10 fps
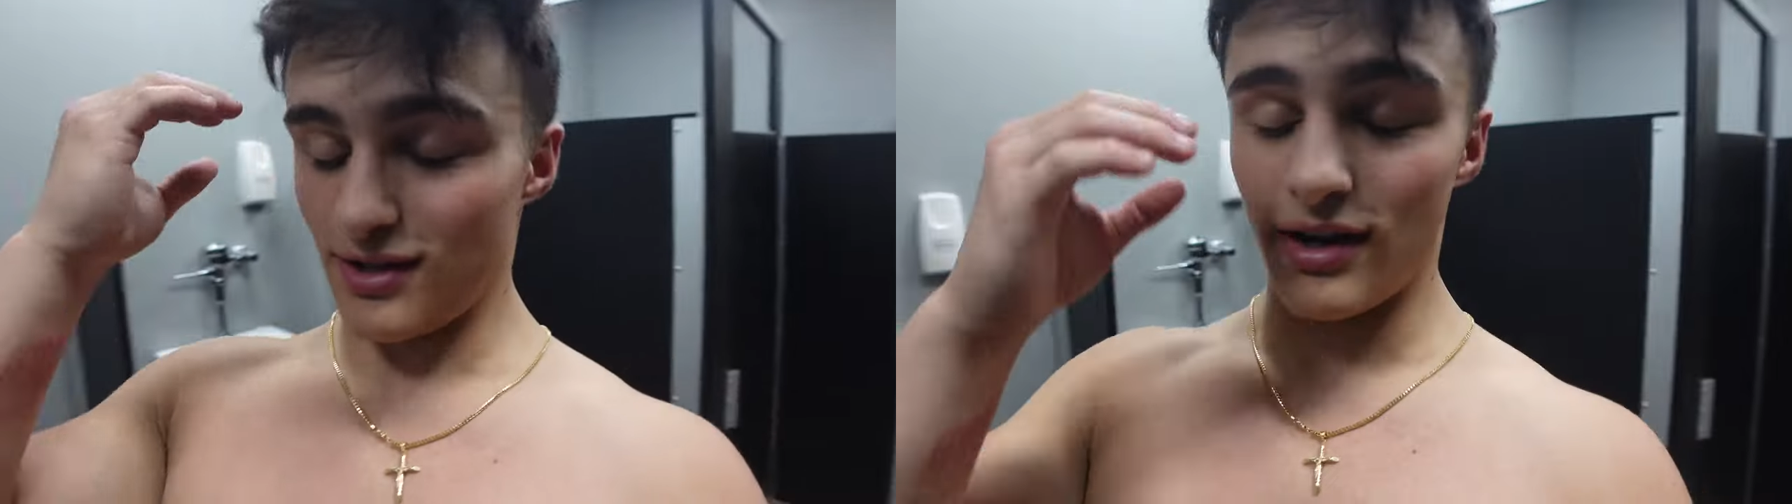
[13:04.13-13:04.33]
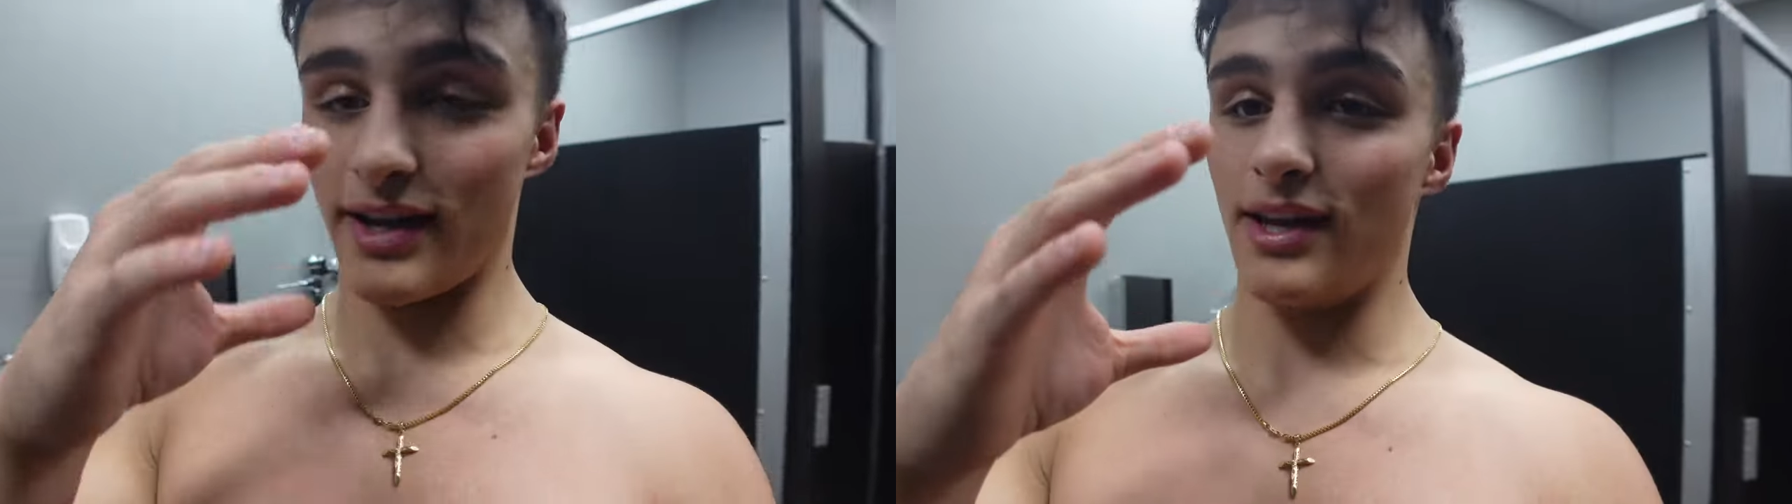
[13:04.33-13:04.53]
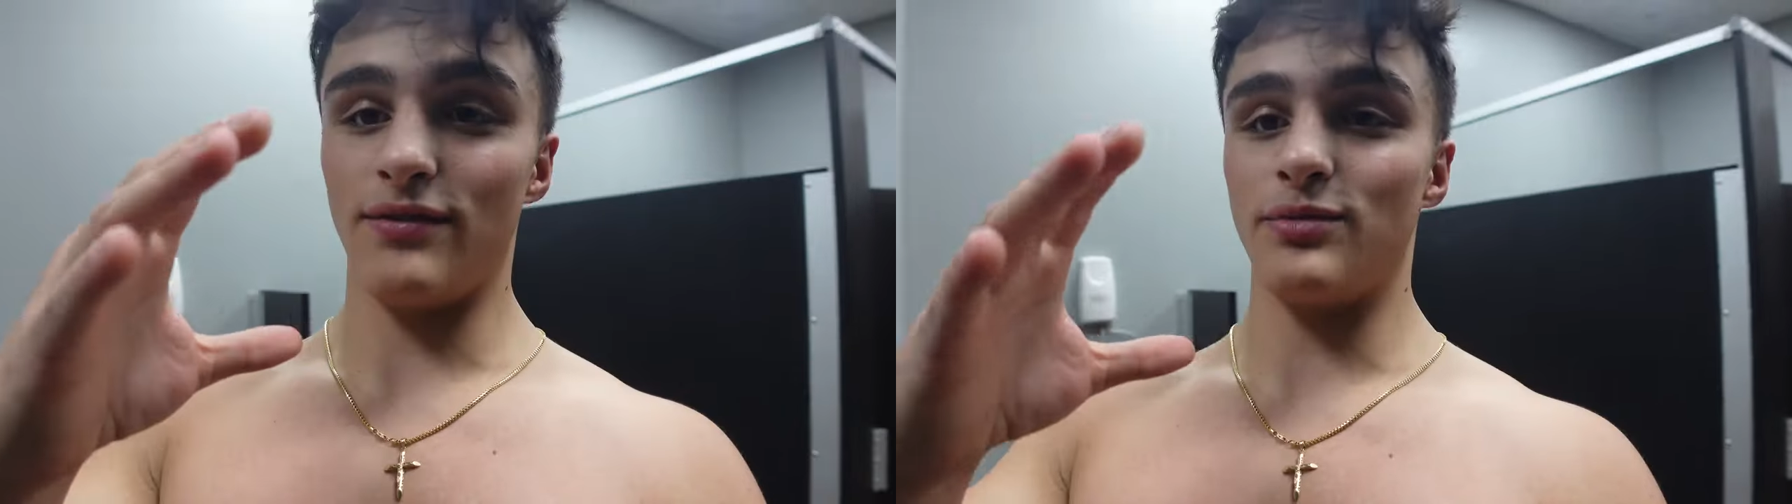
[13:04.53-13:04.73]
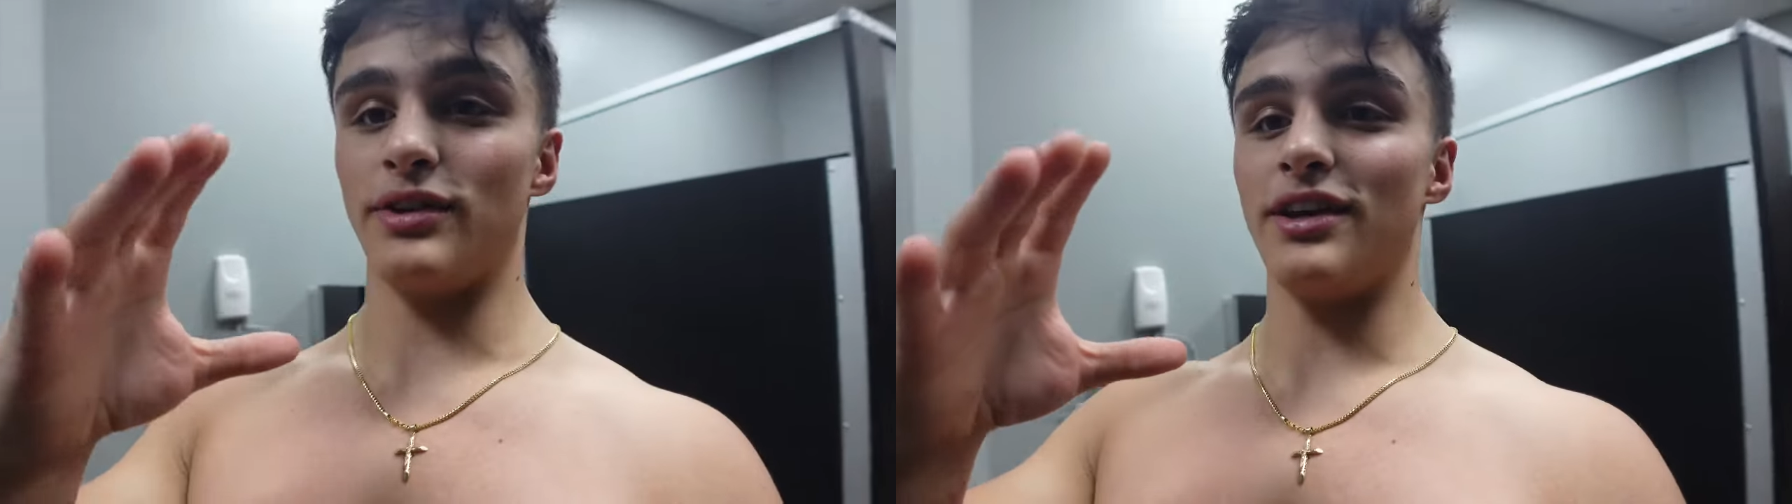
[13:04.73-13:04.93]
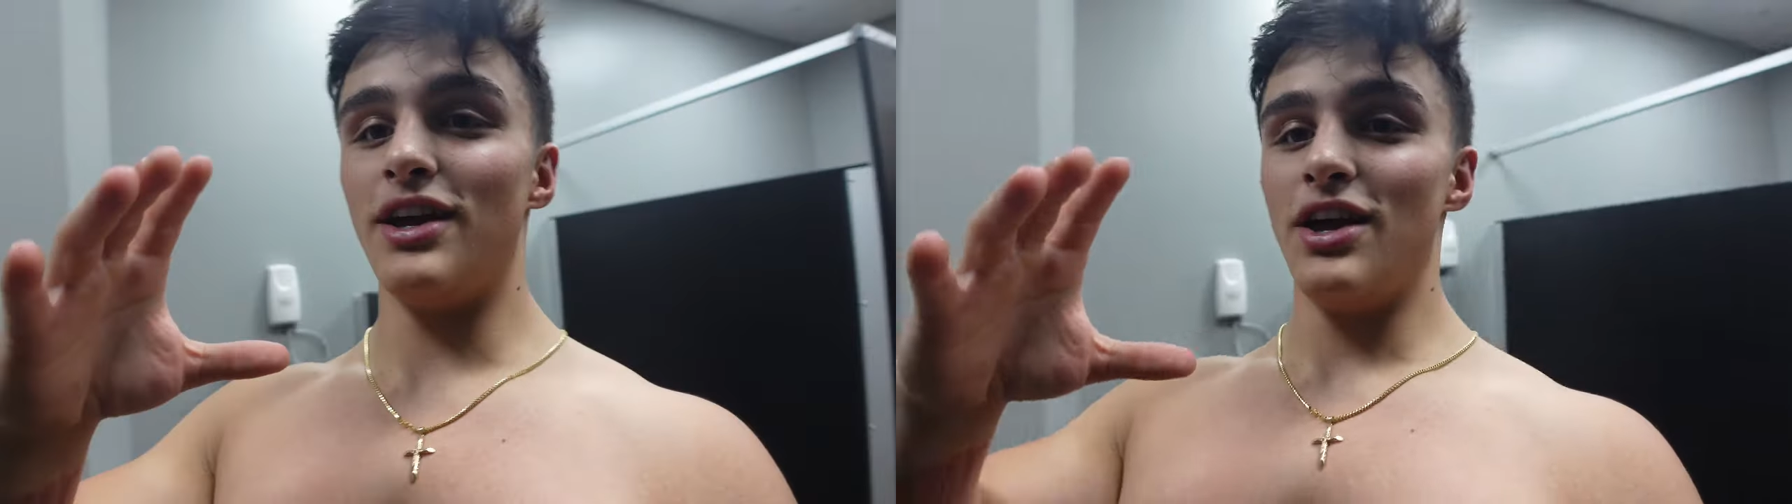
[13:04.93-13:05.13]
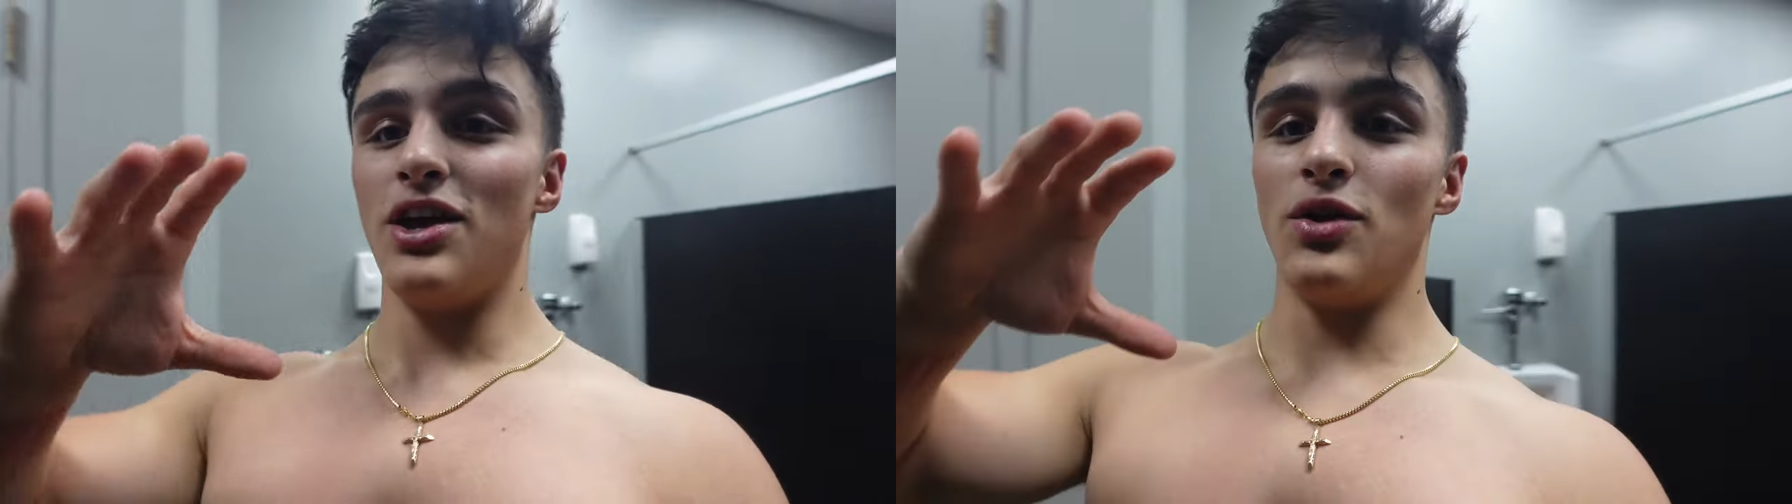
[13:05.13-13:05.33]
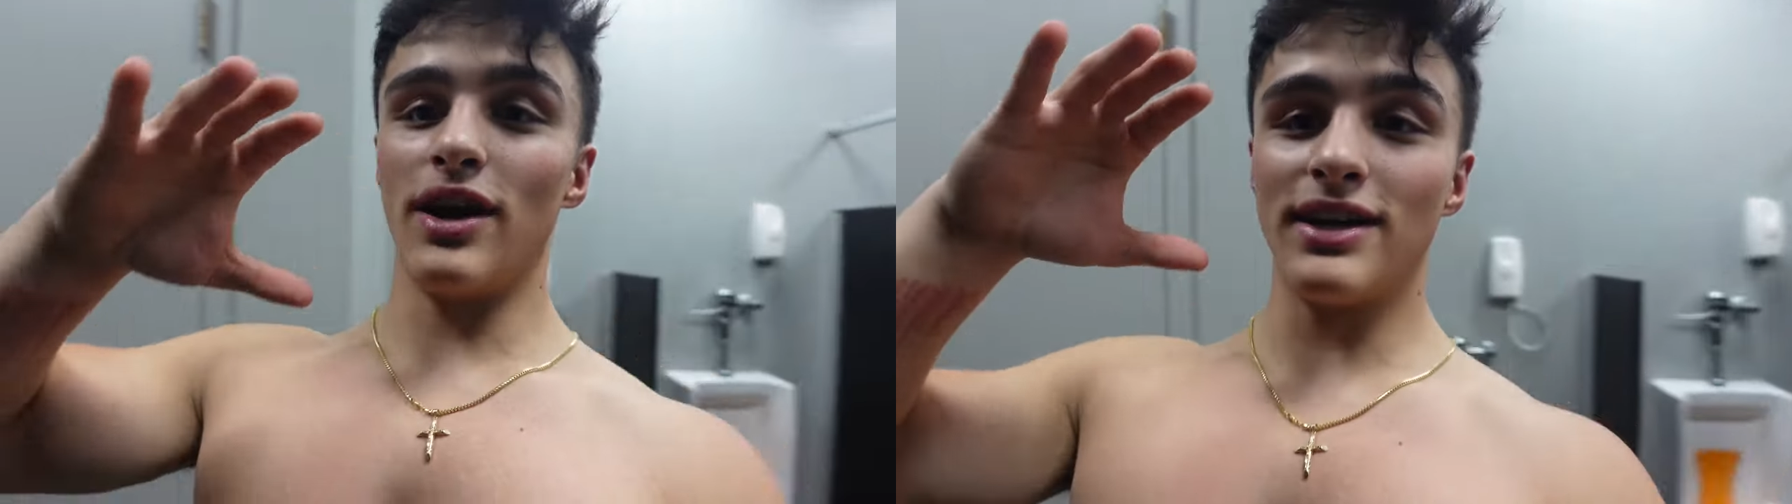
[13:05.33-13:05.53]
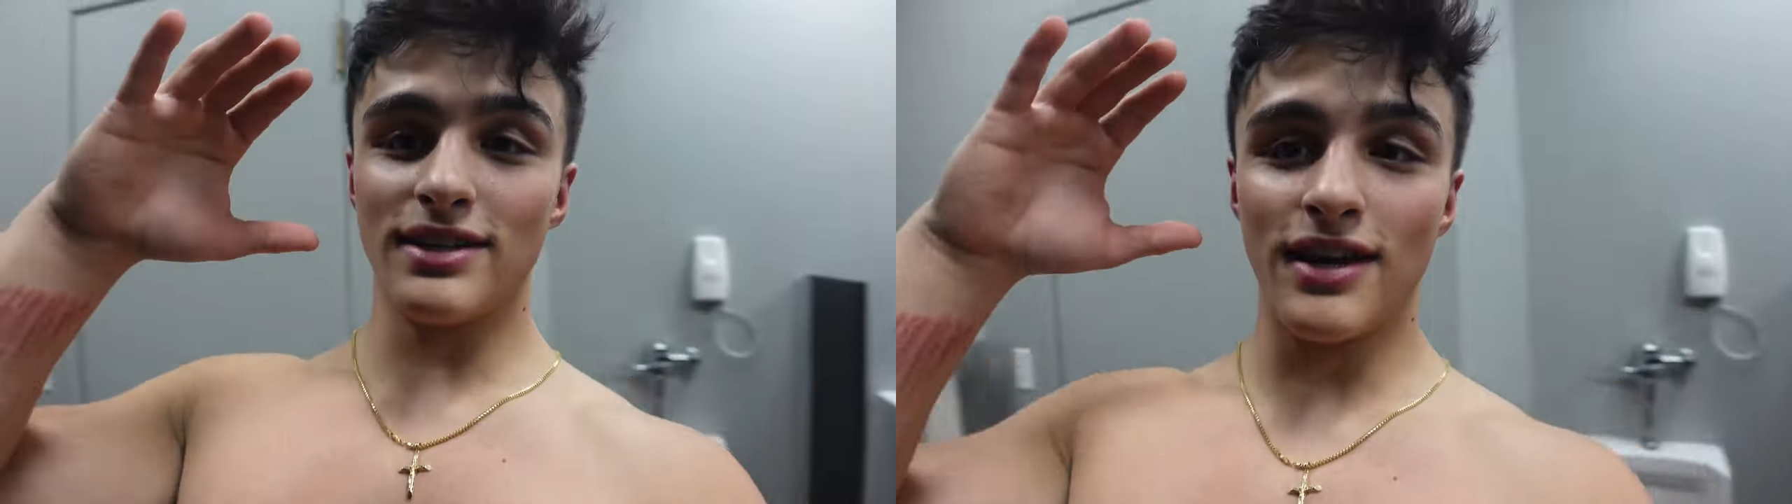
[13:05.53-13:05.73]
oh, I can't even speak. You
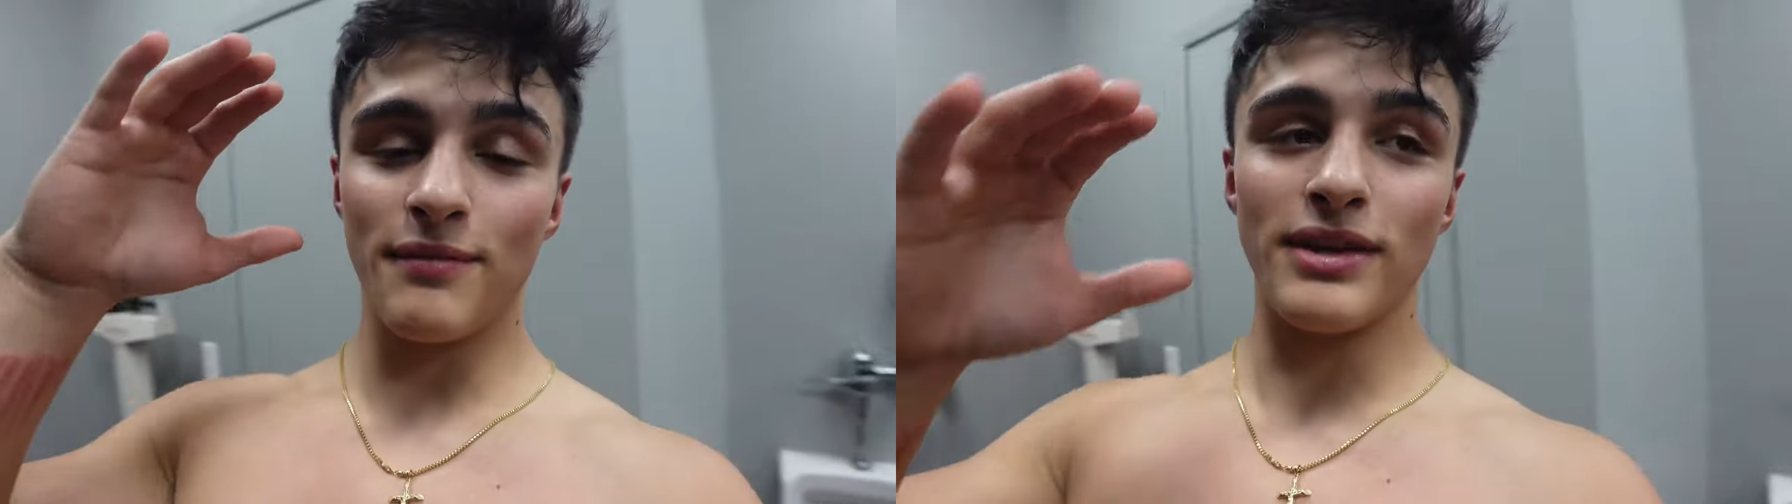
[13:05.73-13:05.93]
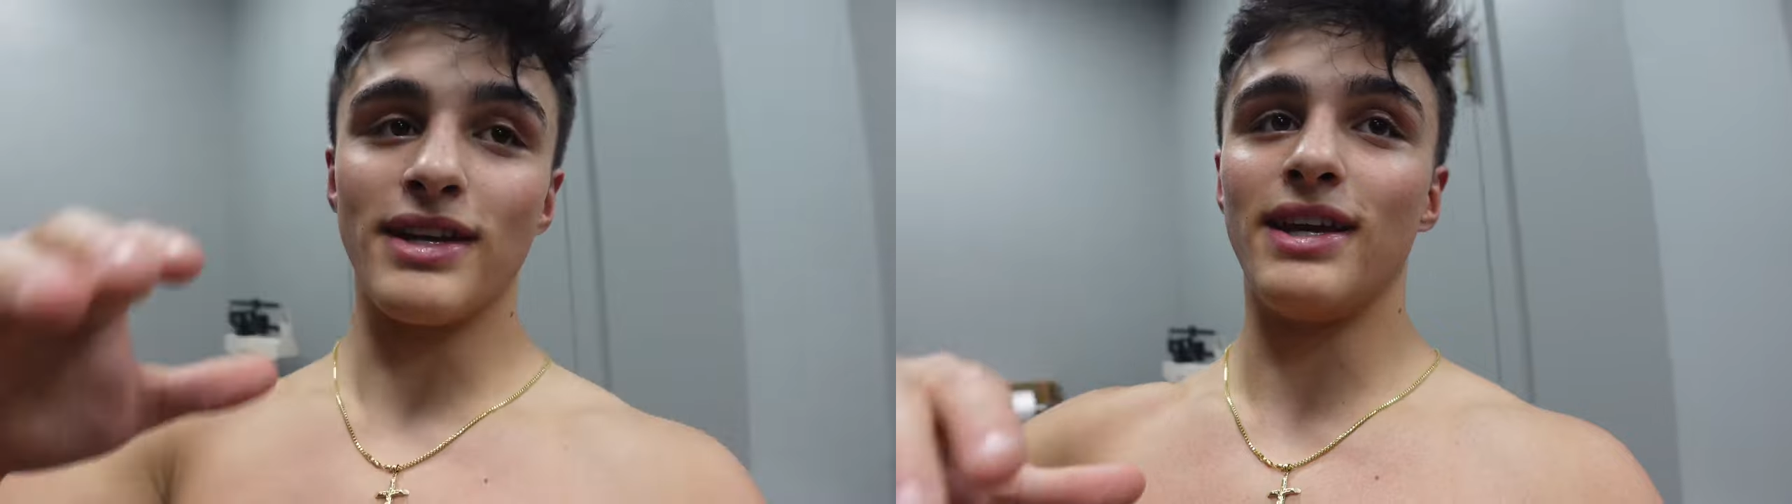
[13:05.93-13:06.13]
guys have been